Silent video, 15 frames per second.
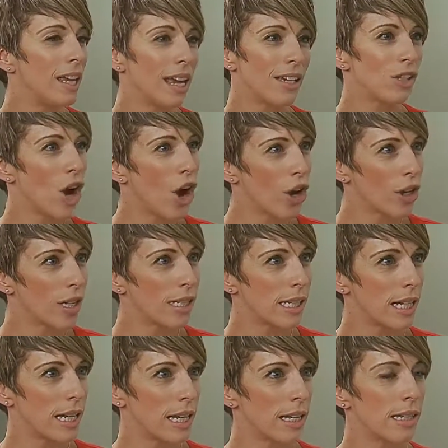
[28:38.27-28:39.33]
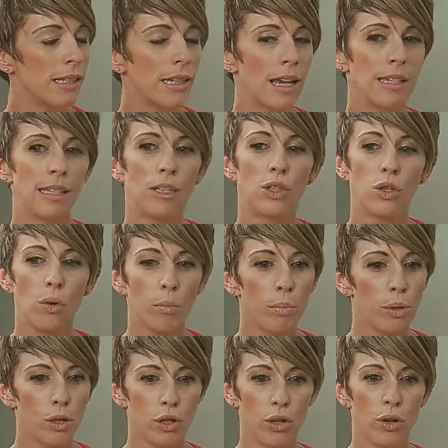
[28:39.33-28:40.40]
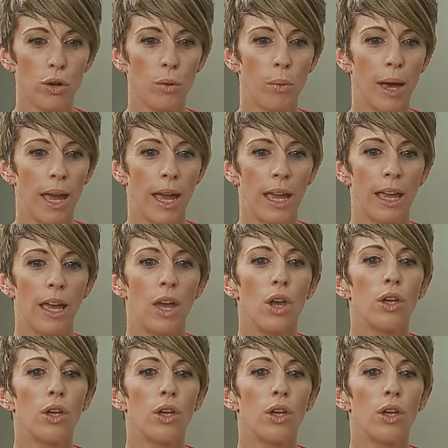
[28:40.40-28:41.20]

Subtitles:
As hard as it is, I said, don't push her away.